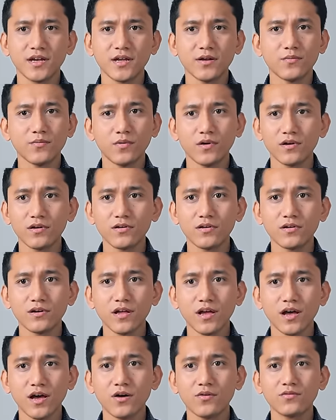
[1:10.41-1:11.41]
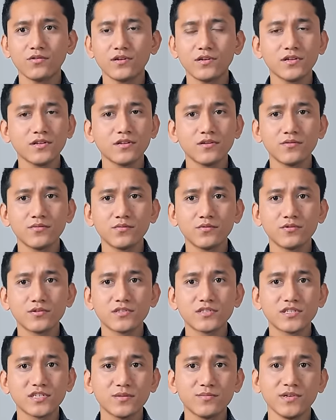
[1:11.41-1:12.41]
and wondered how the leader
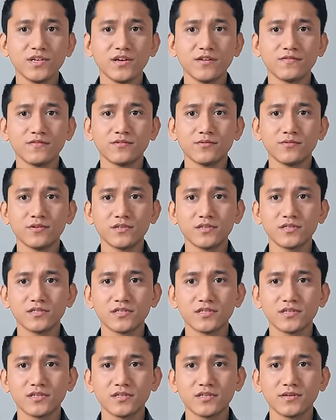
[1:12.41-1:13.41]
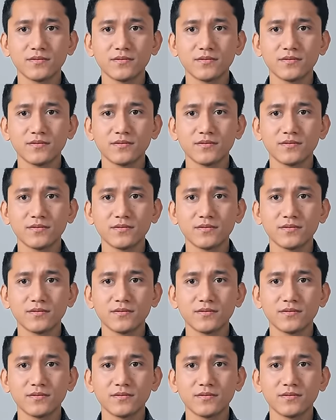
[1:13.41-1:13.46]
would see me afterwards.